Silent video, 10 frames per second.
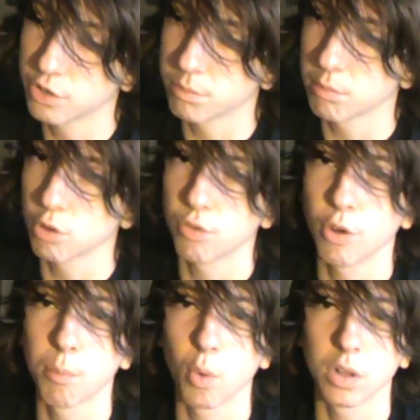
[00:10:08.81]
sometimes it'll
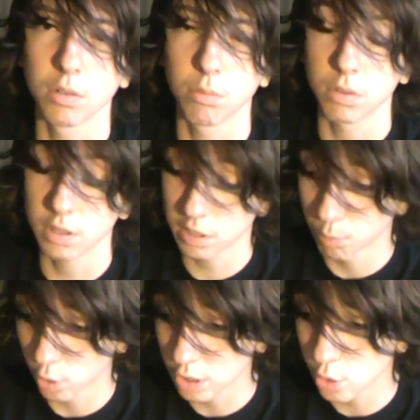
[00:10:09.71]
feel a little
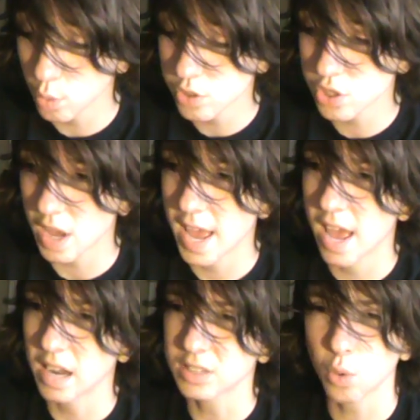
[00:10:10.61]
more loose,
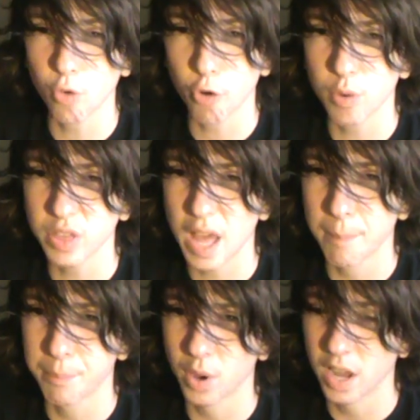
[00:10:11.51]
and I sort of agree with
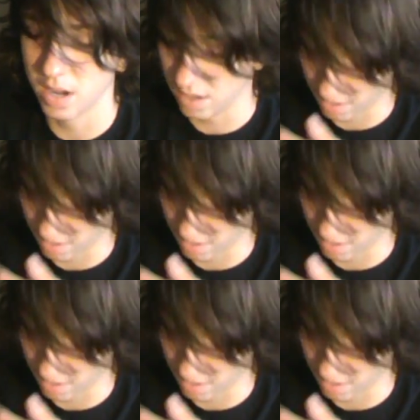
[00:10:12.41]
that, but